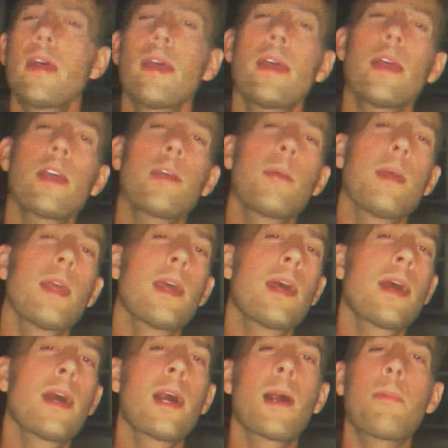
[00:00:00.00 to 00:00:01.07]
fundraiser.
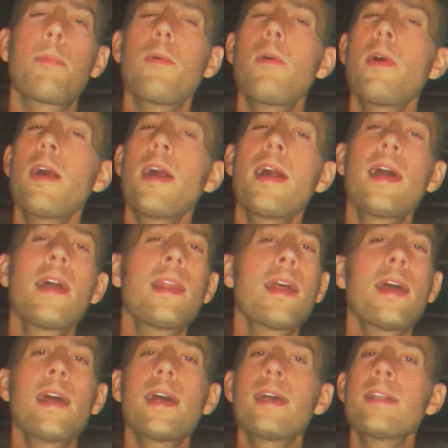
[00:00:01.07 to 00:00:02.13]
He thanked everyone
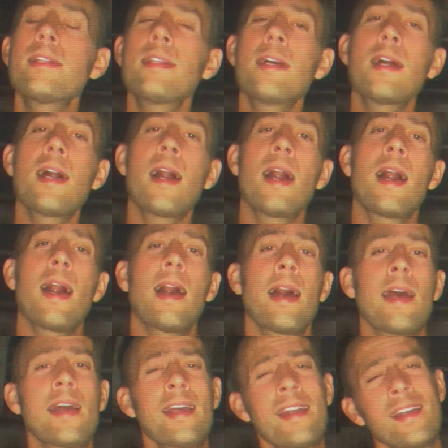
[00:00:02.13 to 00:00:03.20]
for their support and
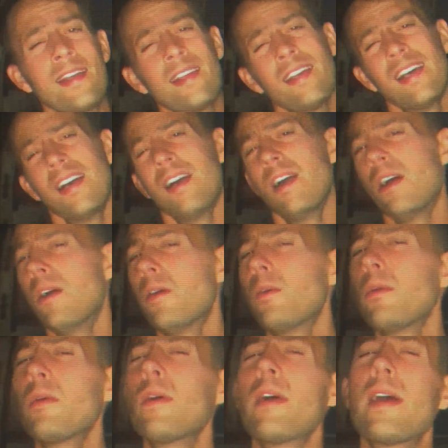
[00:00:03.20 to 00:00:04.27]
revealed he will
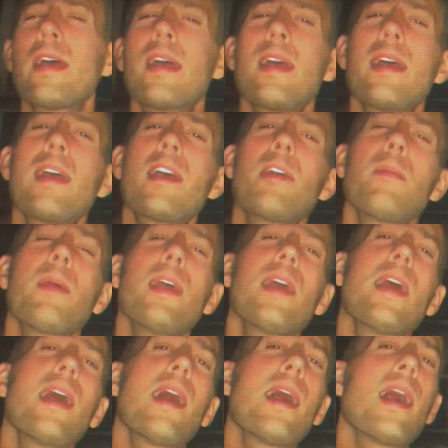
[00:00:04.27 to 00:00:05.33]
continue to share his
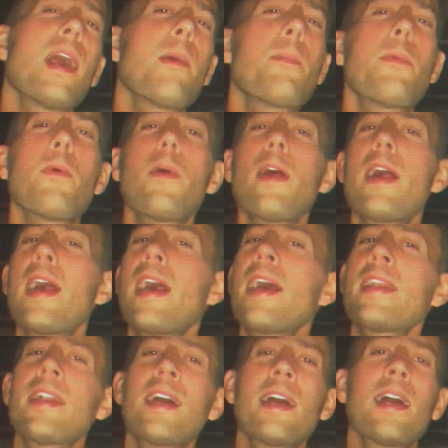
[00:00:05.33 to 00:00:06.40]
on-the-road journey,
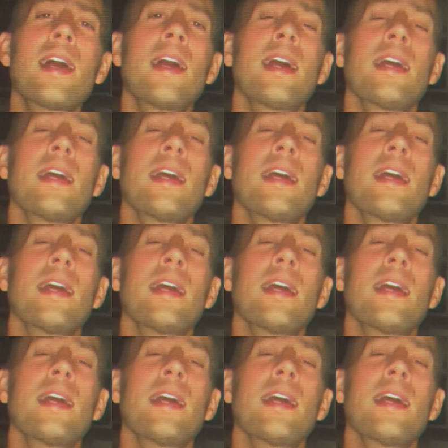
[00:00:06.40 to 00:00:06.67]
writing,